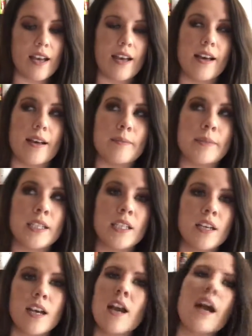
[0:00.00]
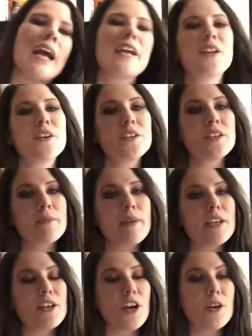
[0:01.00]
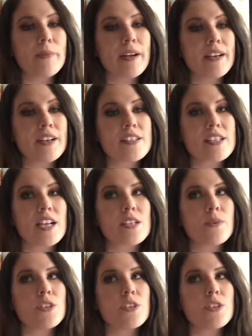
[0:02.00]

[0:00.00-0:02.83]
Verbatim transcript: Um, I know you can make your own marinara sauce,